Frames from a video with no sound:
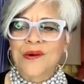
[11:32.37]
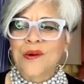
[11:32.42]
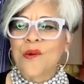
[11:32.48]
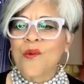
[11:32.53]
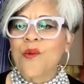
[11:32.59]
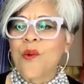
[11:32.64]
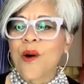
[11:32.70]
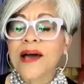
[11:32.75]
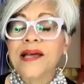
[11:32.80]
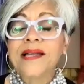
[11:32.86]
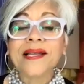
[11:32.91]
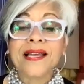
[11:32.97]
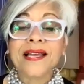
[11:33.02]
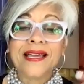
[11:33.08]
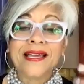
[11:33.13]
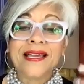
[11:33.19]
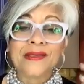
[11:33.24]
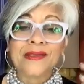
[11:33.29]
What
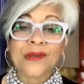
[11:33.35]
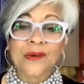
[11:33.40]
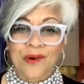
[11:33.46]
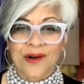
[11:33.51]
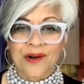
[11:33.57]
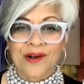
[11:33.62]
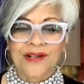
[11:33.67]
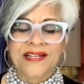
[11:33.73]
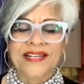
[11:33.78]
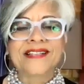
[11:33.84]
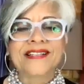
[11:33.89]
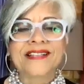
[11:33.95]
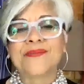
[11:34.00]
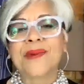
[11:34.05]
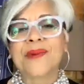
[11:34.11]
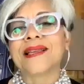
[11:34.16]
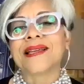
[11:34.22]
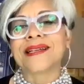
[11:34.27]
in the world is
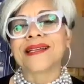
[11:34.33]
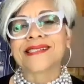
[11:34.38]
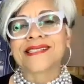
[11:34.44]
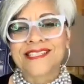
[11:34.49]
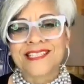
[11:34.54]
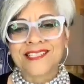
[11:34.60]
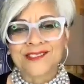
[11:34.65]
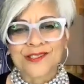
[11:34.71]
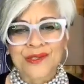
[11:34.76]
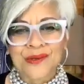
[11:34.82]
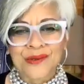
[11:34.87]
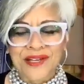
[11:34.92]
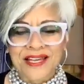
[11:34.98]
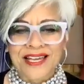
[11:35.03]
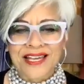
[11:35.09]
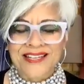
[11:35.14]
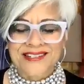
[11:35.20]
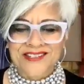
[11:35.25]
Malik still
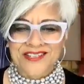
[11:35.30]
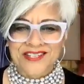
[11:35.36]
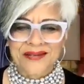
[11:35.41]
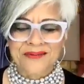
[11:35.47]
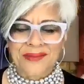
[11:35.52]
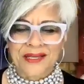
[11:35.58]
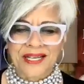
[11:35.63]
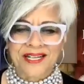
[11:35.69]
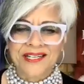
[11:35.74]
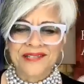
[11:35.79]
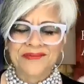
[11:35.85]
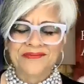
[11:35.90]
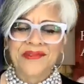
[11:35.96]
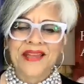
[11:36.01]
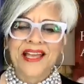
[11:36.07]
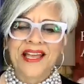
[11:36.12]
doing in Shimla